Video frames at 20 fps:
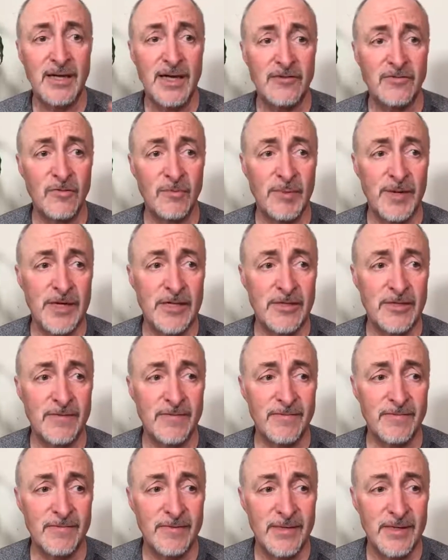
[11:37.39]
That's from a place
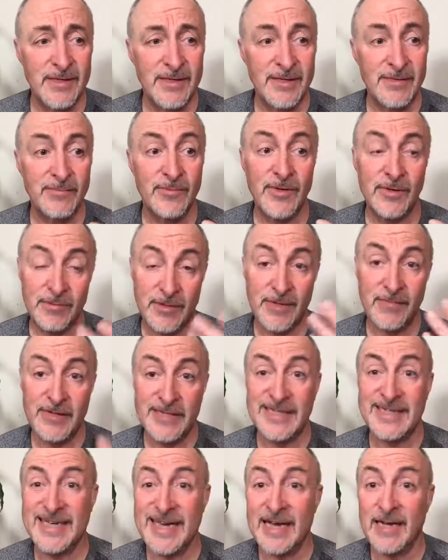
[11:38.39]
of, well,
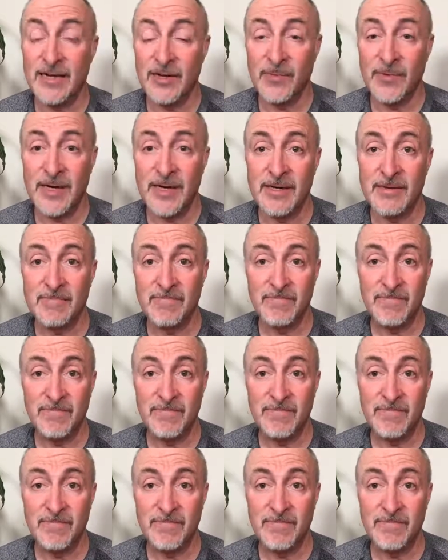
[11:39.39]
giving to get in a way.